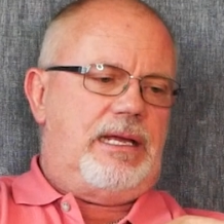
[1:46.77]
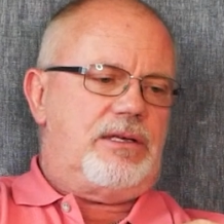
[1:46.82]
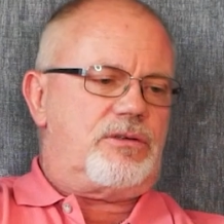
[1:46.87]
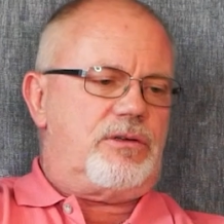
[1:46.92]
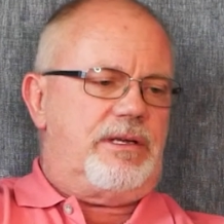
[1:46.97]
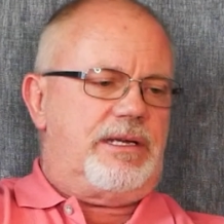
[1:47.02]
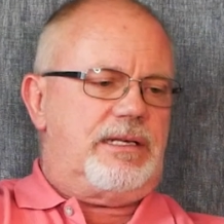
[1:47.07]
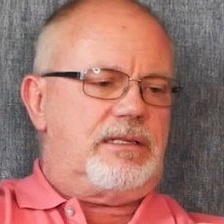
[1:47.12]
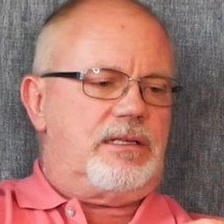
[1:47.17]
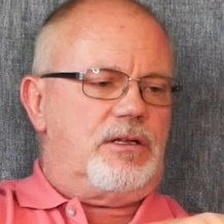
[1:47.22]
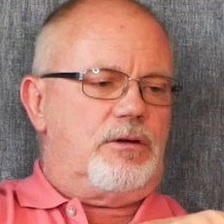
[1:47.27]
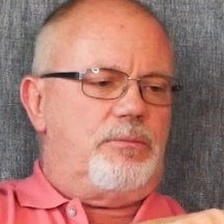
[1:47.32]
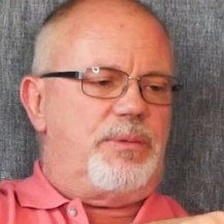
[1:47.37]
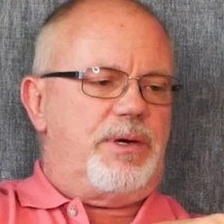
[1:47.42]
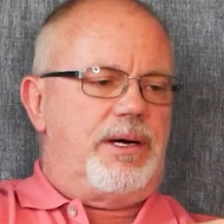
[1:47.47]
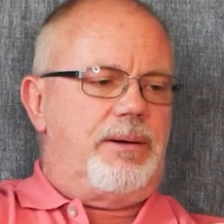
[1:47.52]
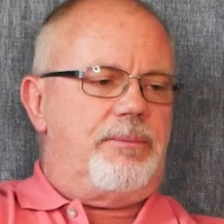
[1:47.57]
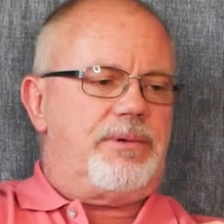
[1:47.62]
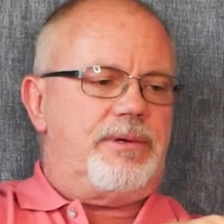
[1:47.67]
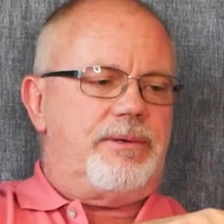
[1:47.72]
And so you get a little
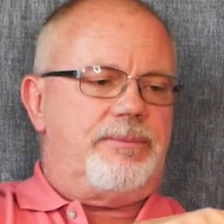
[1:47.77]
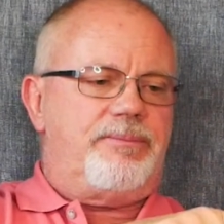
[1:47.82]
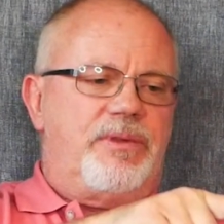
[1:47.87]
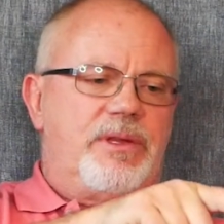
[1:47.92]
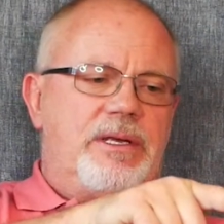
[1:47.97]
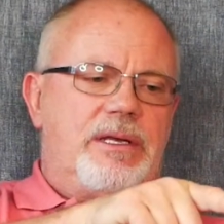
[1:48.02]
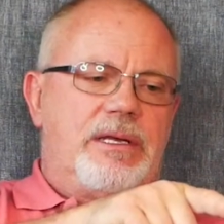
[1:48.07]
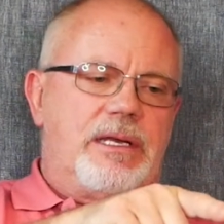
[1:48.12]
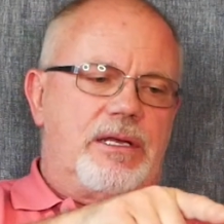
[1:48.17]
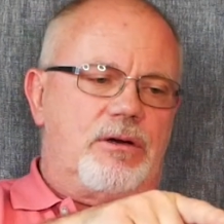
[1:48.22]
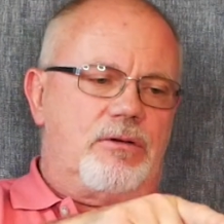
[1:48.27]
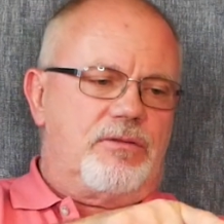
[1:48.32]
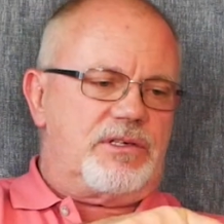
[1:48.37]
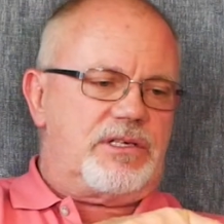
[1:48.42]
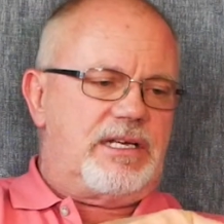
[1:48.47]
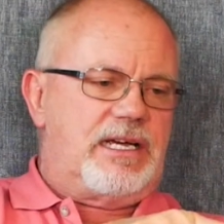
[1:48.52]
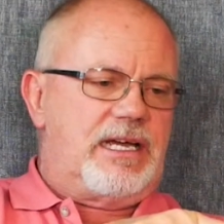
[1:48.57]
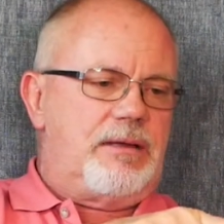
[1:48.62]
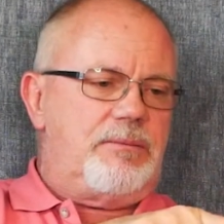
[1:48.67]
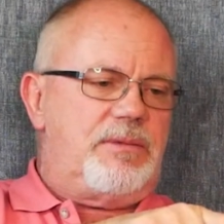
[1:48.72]
bump. And over
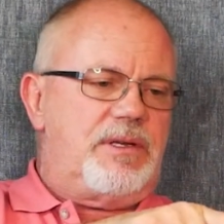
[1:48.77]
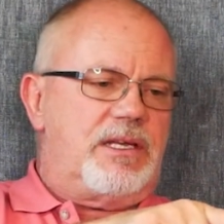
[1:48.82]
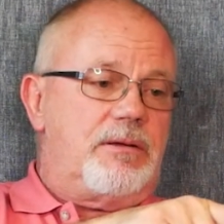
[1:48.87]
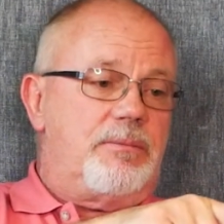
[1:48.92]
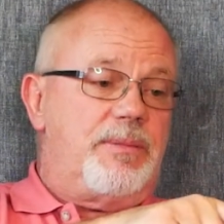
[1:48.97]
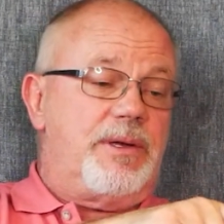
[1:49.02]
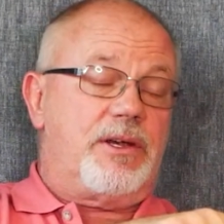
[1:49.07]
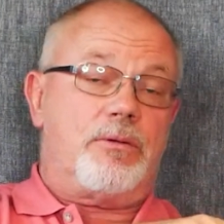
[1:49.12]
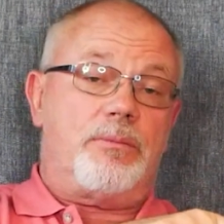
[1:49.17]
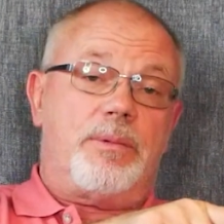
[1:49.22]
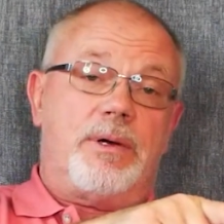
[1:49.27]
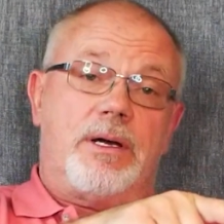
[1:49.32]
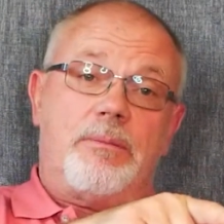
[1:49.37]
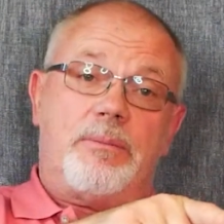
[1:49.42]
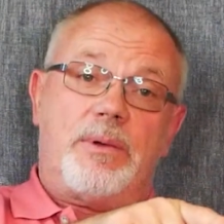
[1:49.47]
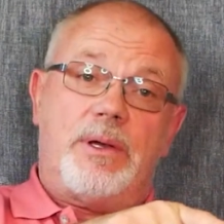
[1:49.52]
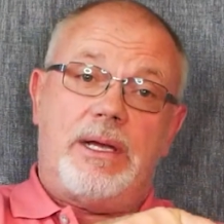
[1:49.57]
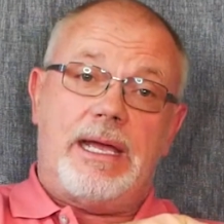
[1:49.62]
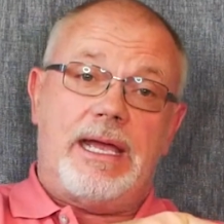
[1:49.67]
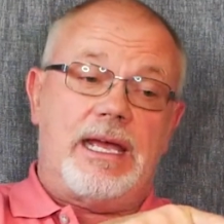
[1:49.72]
time, you get a bigger
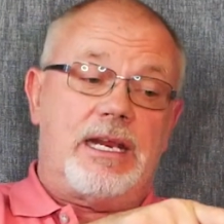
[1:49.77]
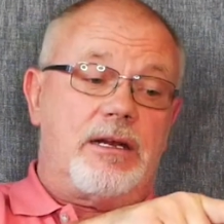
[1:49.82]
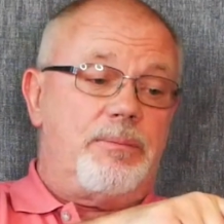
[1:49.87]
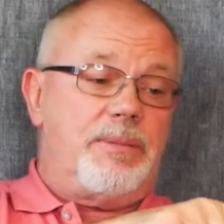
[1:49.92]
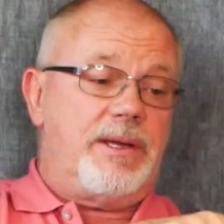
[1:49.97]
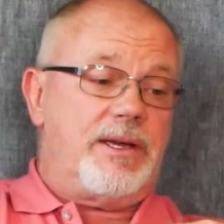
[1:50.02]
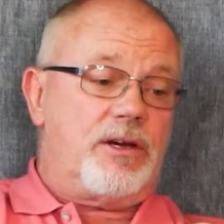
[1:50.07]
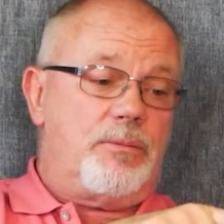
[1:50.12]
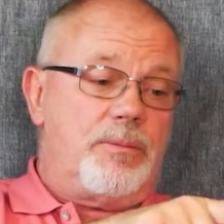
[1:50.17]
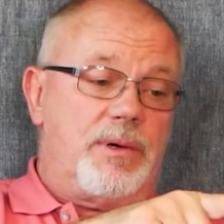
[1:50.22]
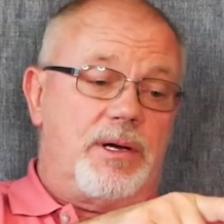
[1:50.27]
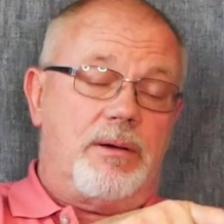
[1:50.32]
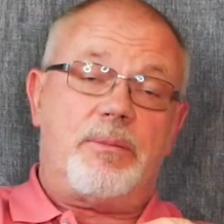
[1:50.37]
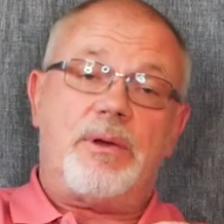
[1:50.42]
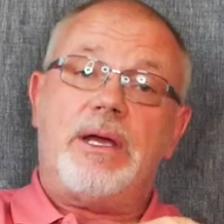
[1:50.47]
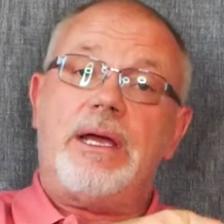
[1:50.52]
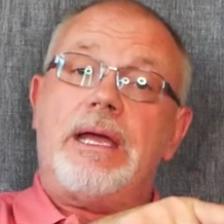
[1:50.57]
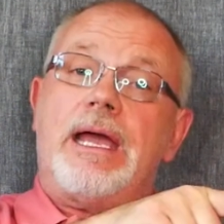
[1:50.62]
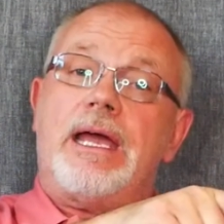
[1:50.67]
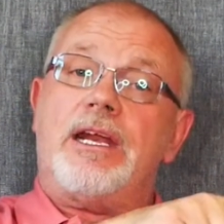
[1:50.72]
bump, and a bigger
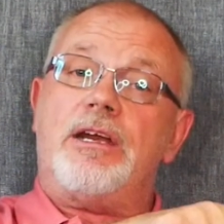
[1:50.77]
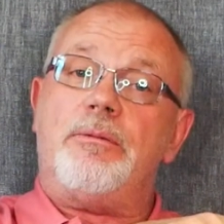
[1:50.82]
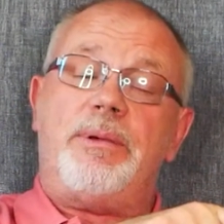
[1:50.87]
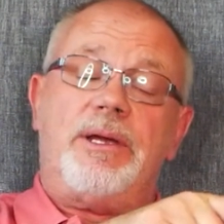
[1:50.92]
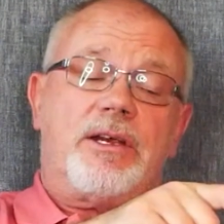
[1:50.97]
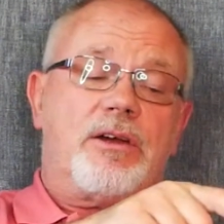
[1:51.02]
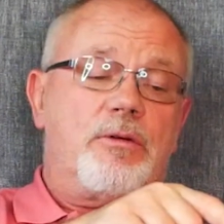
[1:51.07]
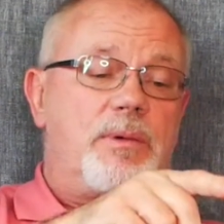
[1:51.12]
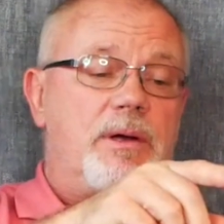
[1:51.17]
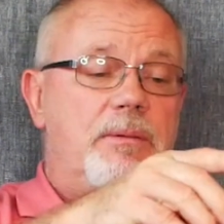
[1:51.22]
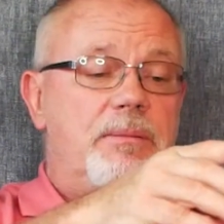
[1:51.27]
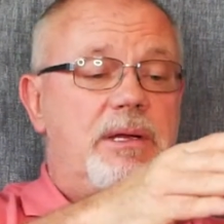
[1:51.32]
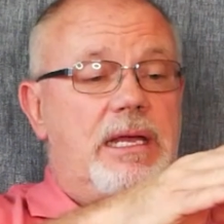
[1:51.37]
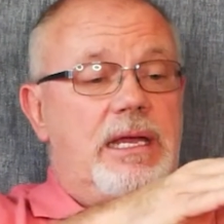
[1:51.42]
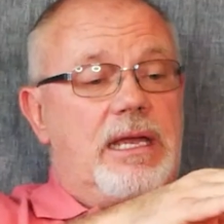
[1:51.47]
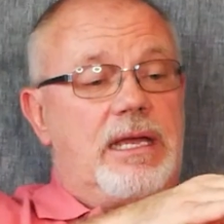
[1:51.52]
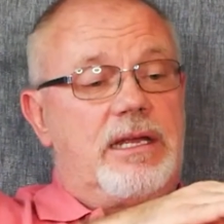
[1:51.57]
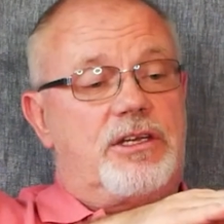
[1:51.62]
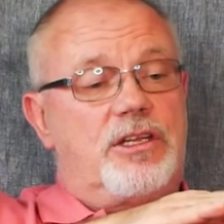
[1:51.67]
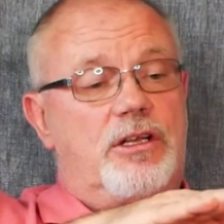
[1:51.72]
bump, and a bigger bump,
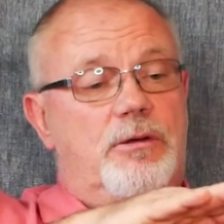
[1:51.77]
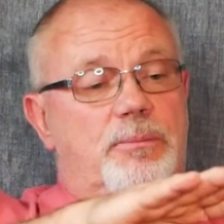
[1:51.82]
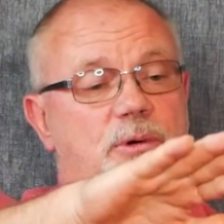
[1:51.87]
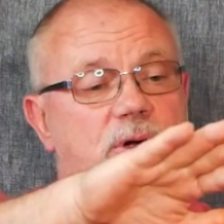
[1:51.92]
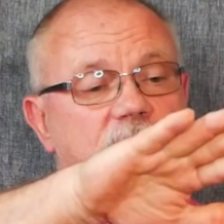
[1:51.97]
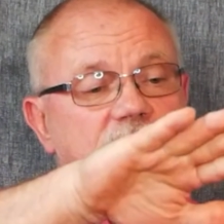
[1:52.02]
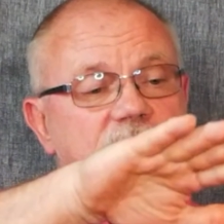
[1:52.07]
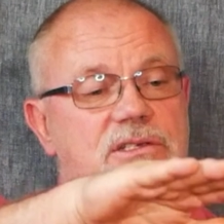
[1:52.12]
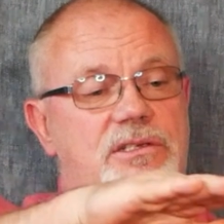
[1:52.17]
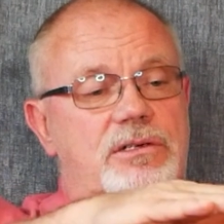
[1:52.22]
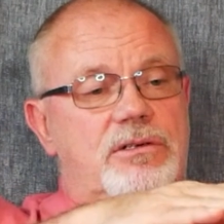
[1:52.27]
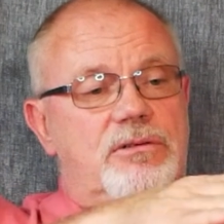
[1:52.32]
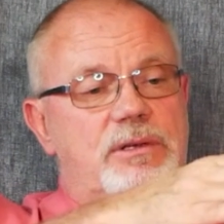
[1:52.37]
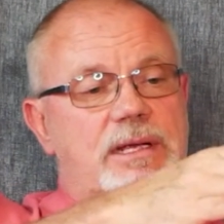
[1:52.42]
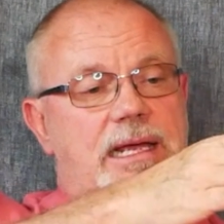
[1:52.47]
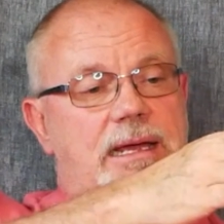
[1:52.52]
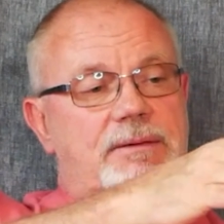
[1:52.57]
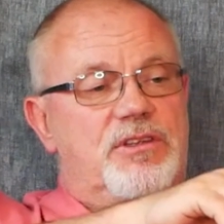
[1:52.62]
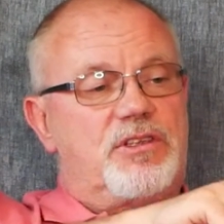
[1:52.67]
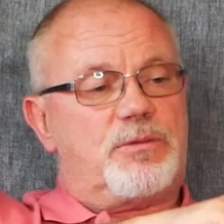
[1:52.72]
until pretty soon
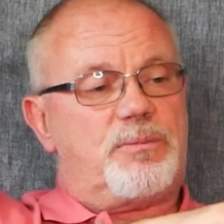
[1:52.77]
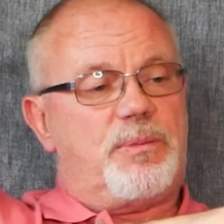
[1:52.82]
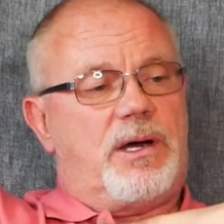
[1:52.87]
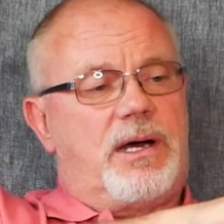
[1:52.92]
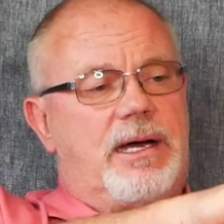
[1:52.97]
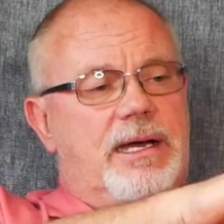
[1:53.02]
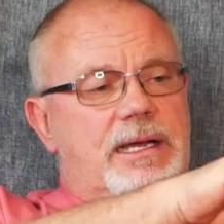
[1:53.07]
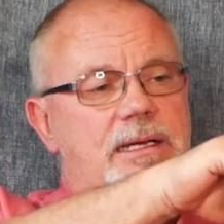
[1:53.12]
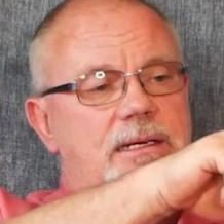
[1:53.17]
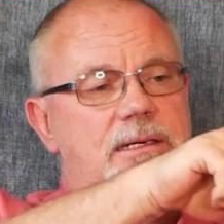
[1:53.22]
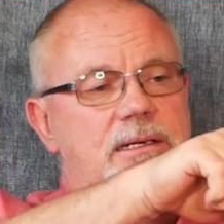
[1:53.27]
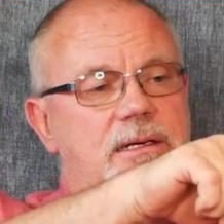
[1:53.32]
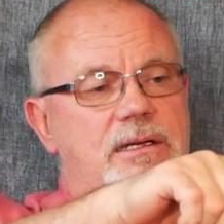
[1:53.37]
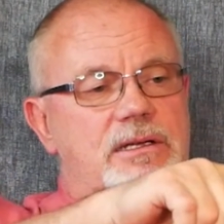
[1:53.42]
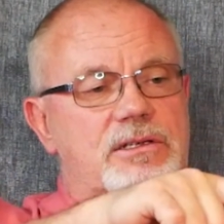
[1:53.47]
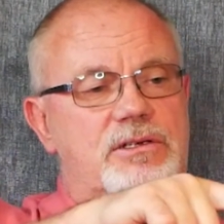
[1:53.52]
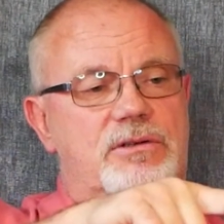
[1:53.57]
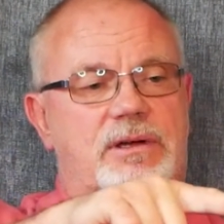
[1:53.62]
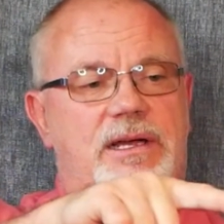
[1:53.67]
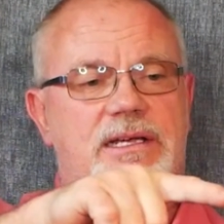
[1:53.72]
you have this pocket,
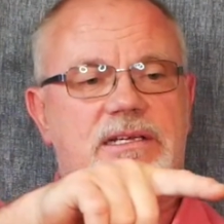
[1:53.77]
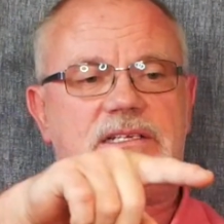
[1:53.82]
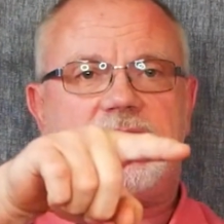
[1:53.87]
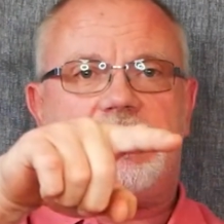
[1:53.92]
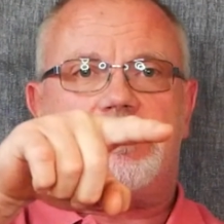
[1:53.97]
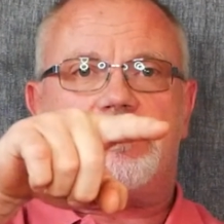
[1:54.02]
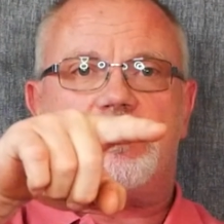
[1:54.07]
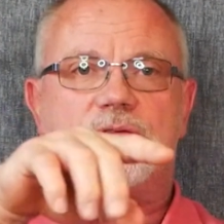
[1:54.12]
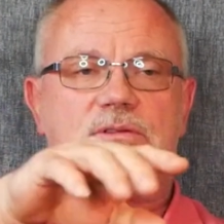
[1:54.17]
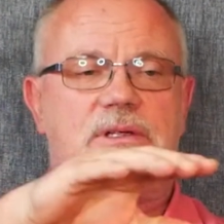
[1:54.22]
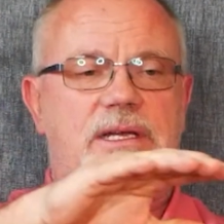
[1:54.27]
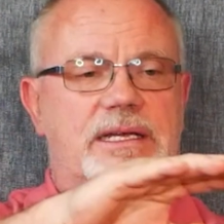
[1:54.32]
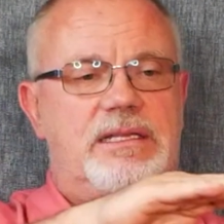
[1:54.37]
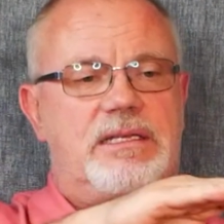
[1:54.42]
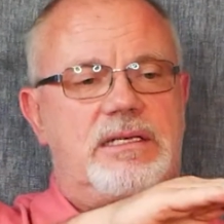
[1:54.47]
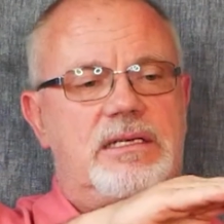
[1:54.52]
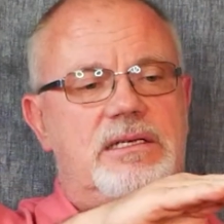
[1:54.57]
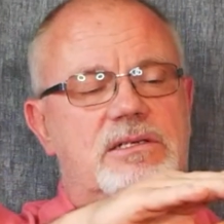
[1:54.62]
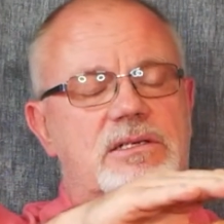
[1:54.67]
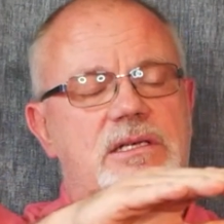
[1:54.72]
because your ice dam goes like
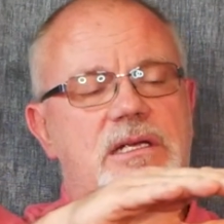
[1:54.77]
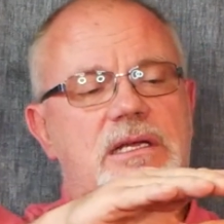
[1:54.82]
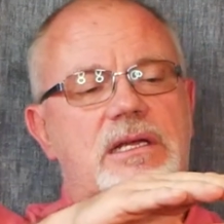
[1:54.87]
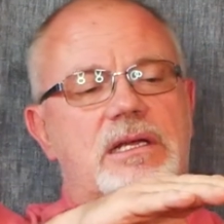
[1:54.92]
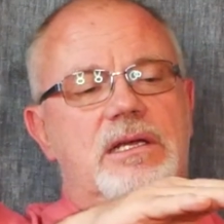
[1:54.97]
this,